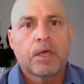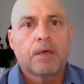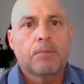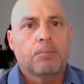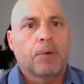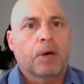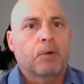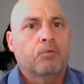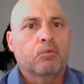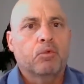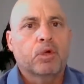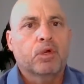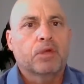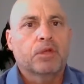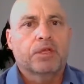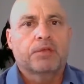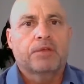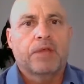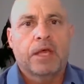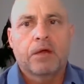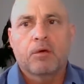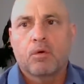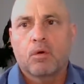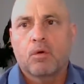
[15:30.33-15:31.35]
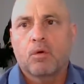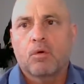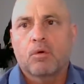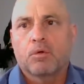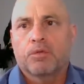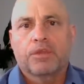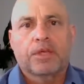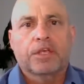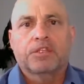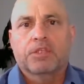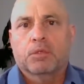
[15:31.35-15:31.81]
But really, they're all
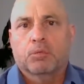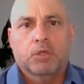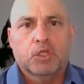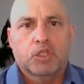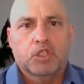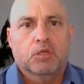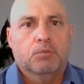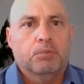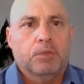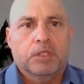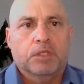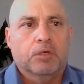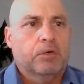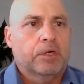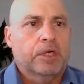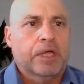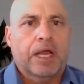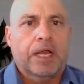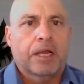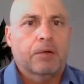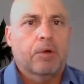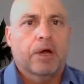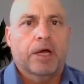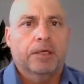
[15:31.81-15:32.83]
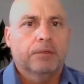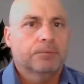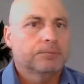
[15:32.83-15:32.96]
things that we should be doing anyway.